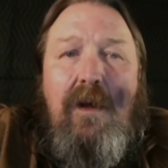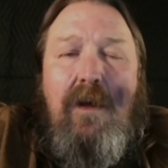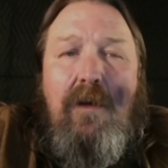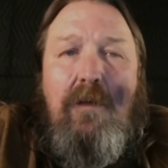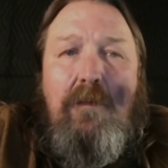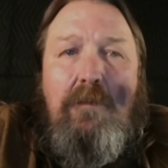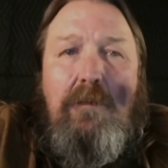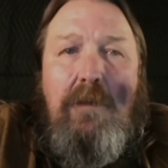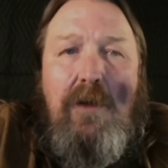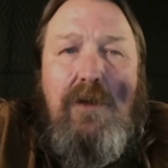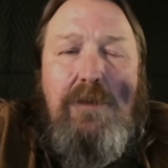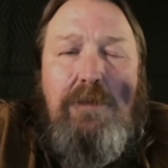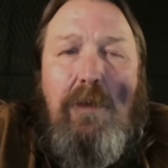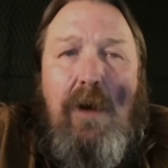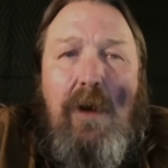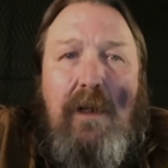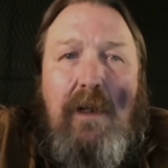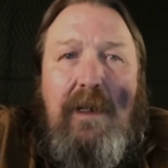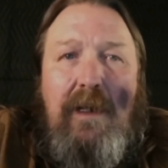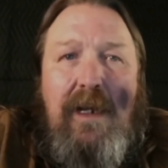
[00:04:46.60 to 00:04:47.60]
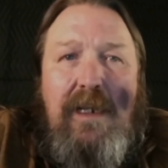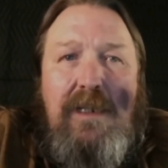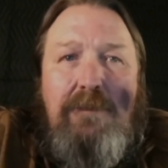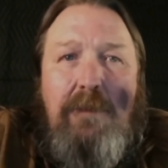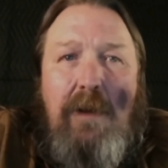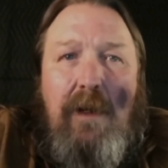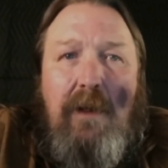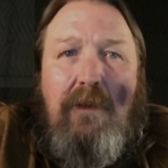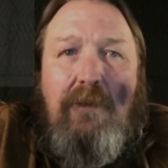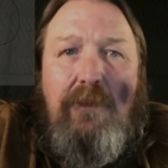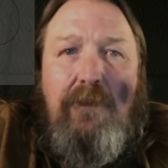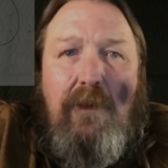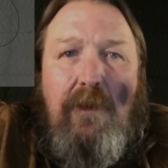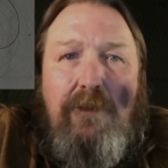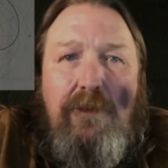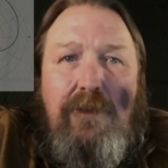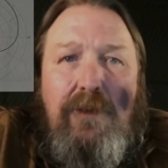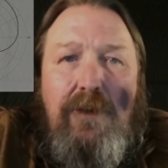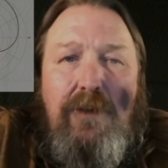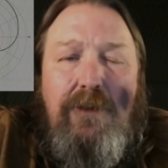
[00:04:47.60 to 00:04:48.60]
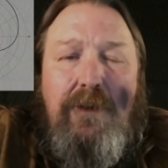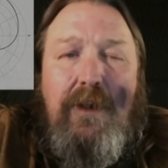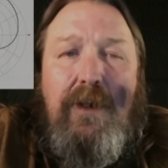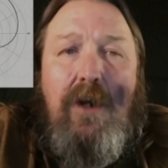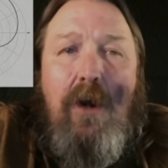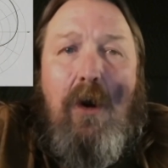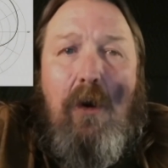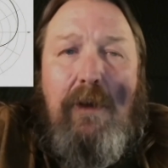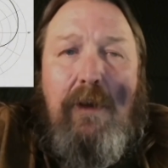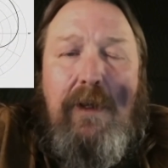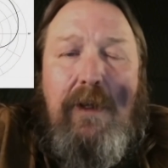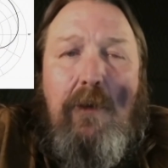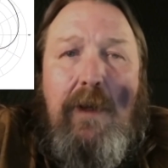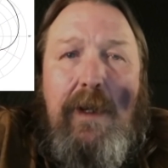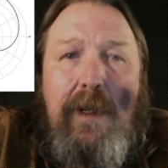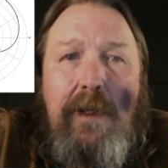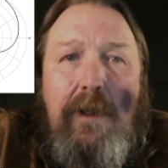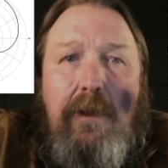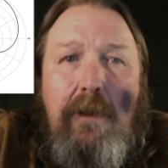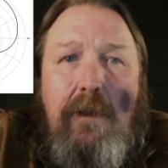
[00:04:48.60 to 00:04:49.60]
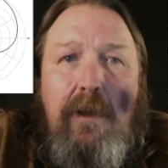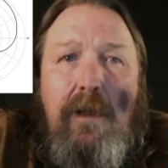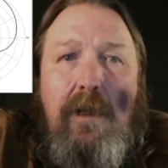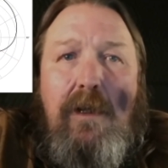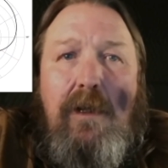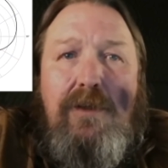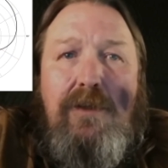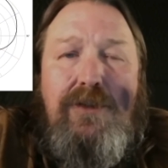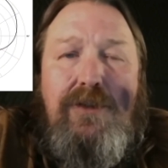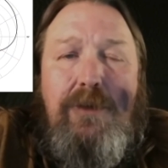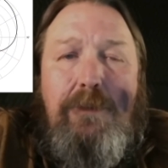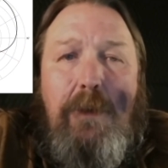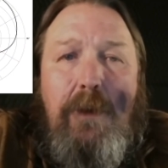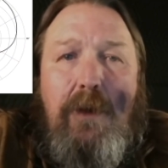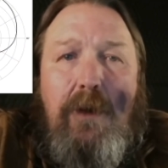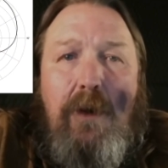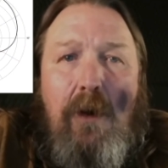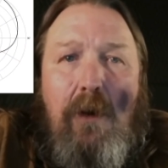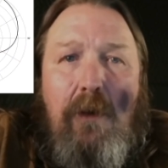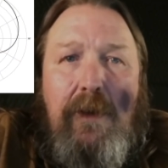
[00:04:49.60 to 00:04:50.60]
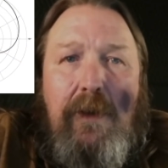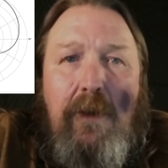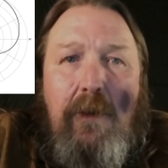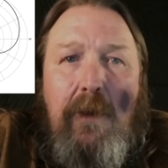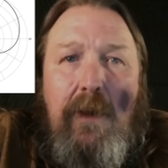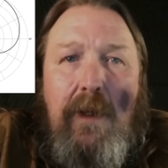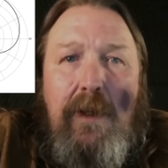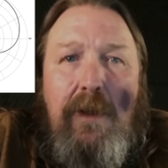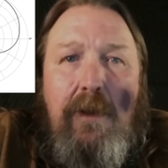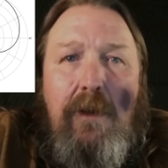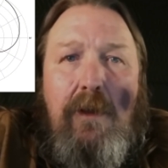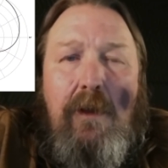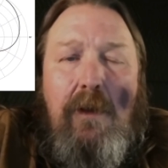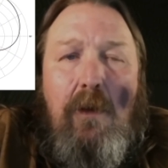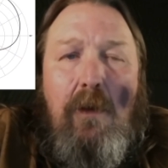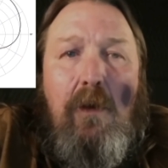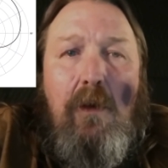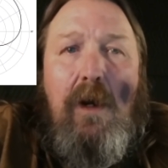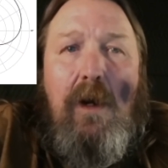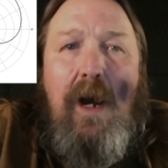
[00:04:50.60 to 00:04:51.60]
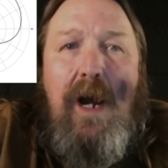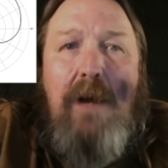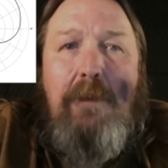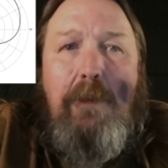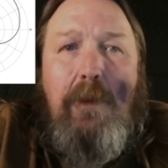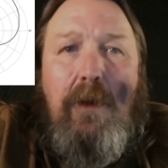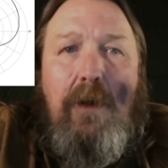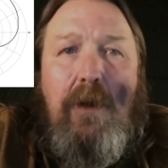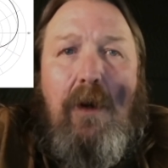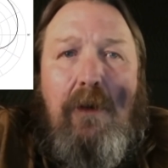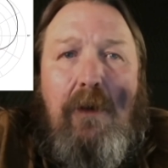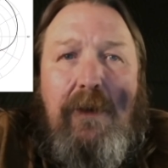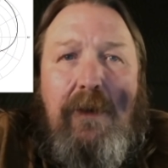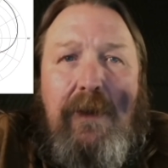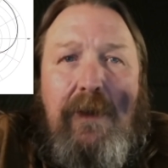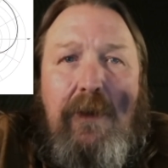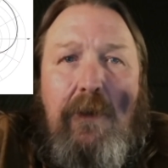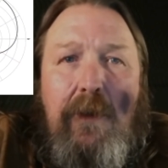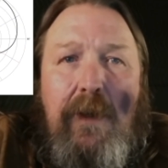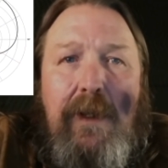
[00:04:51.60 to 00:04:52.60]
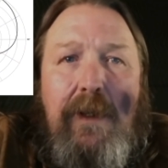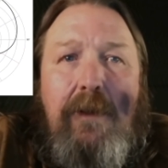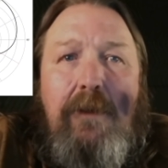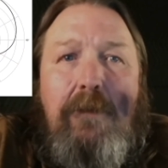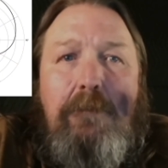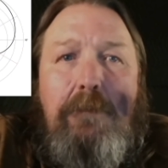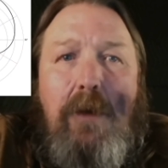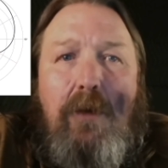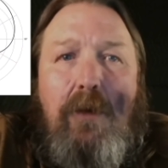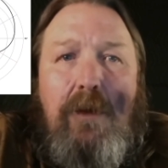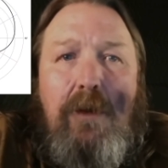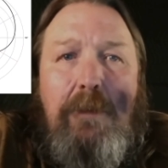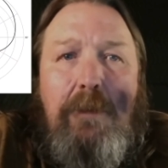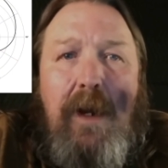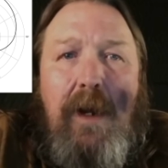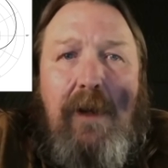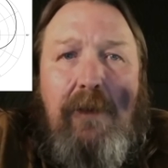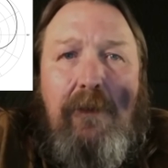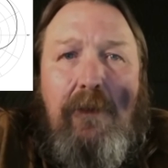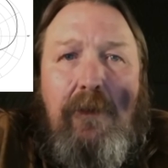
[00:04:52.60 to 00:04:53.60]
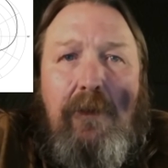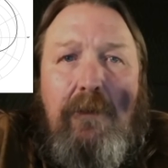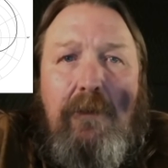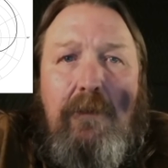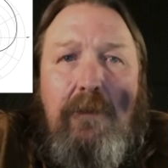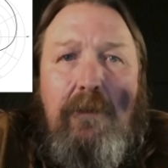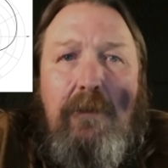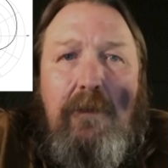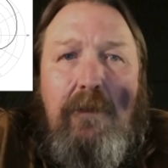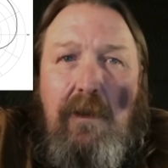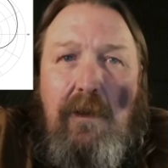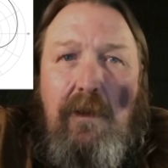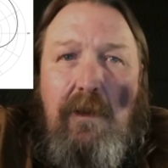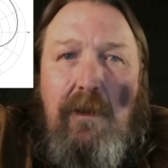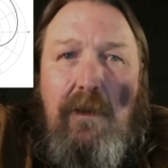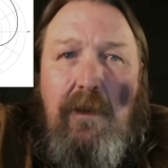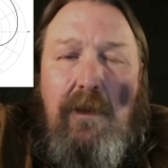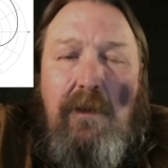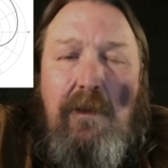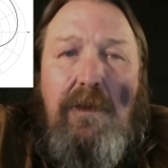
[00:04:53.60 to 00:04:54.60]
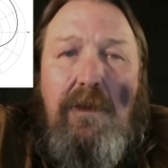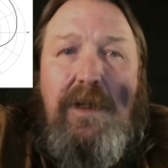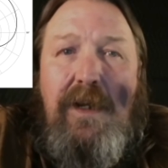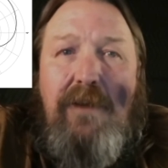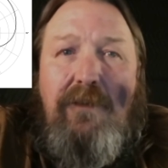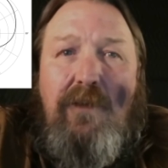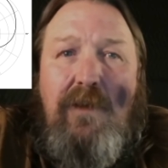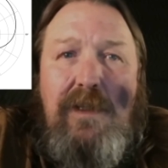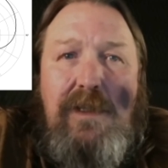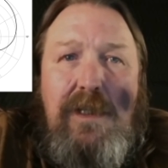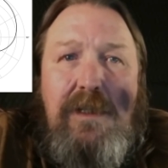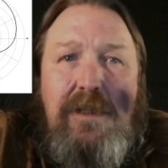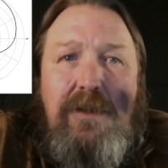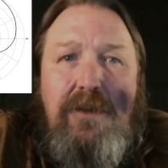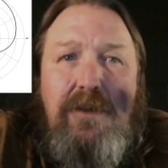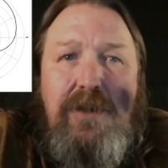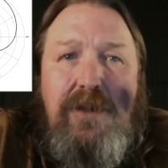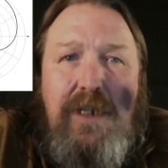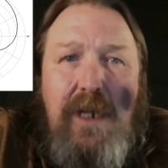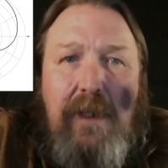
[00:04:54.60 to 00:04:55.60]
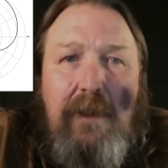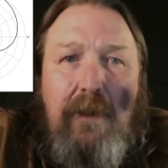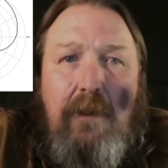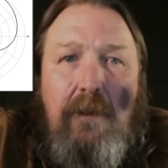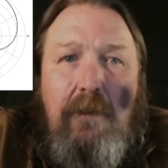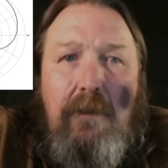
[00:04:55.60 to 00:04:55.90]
Most broadcast microphones use a cardioid, supercardioid, or hypercardioid polar pattern. The differences are subtle,